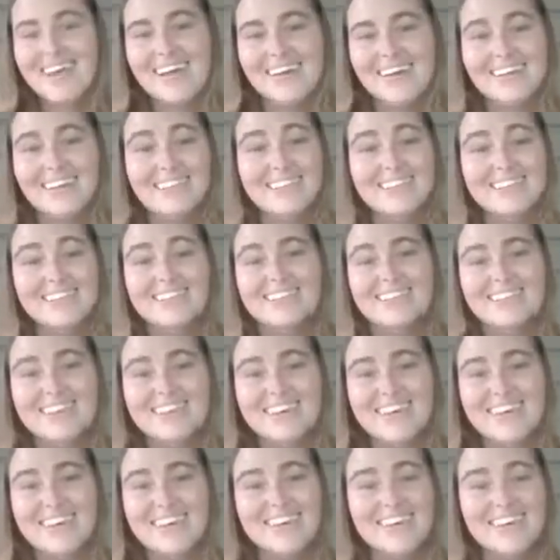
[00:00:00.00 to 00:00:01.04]
And
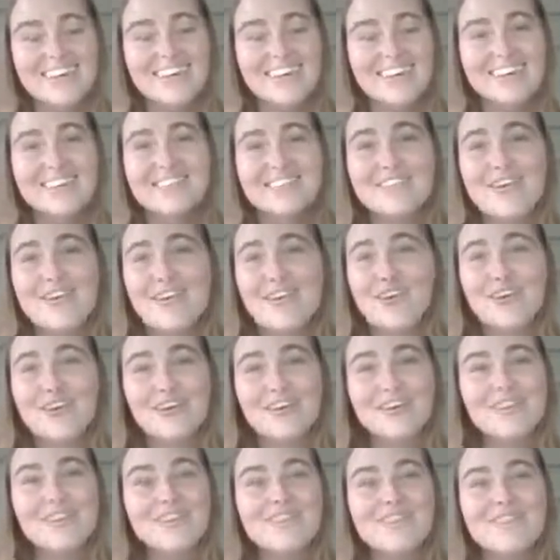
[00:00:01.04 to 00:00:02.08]
it's
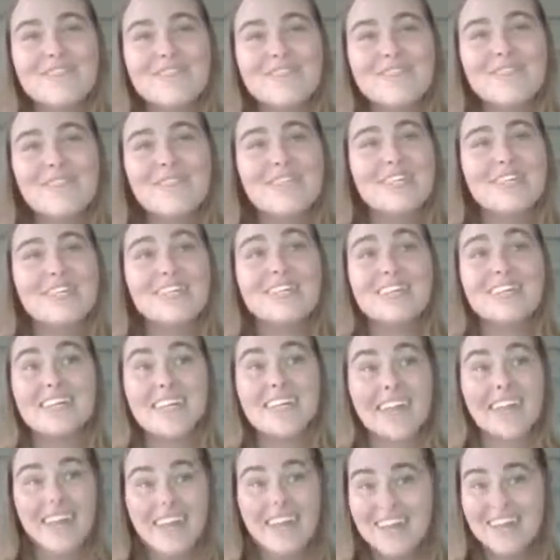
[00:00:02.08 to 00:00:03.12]
hard, but it
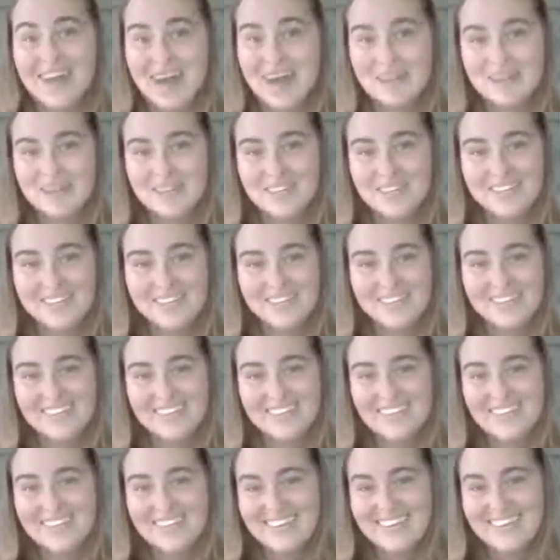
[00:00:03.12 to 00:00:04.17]
can happen
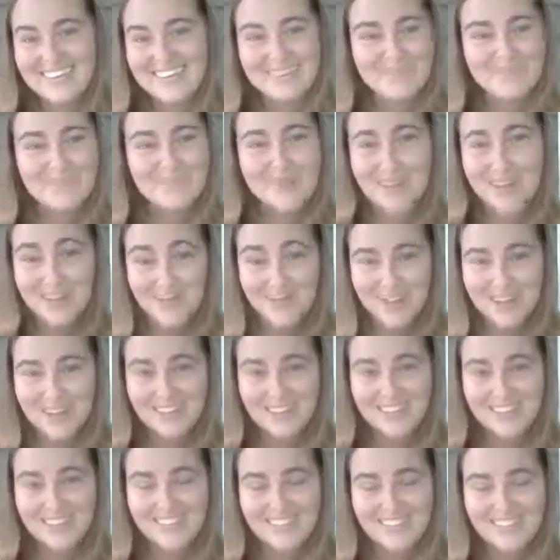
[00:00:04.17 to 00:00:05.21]
by
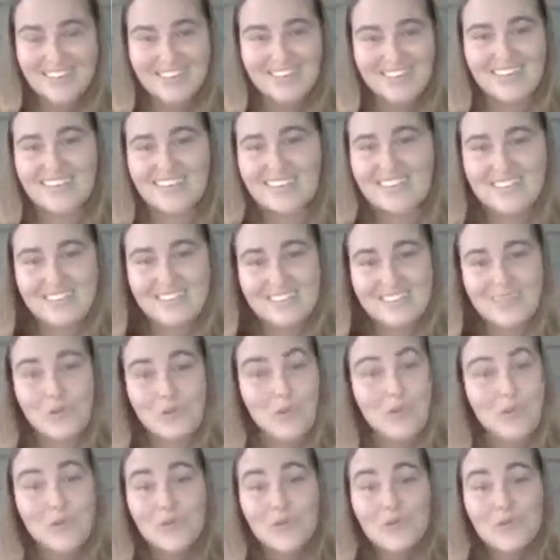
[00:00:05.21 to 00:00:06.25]
grace, and it is
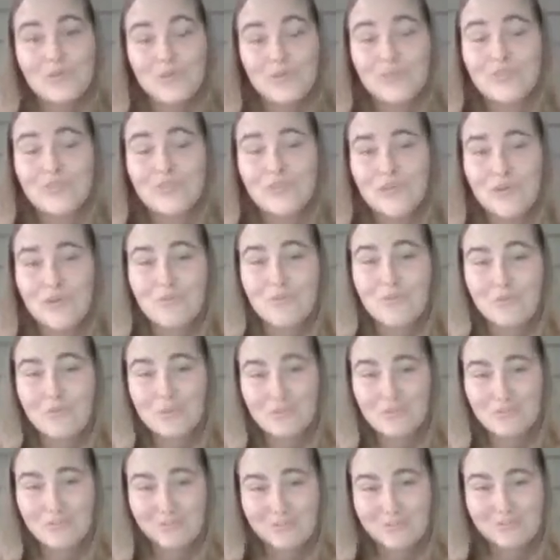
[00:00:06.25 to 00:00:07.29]
so, so, so
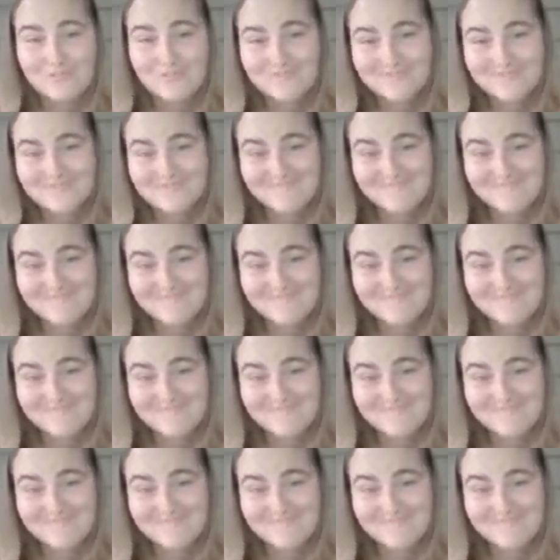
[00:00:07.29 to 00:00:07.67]
beautiful.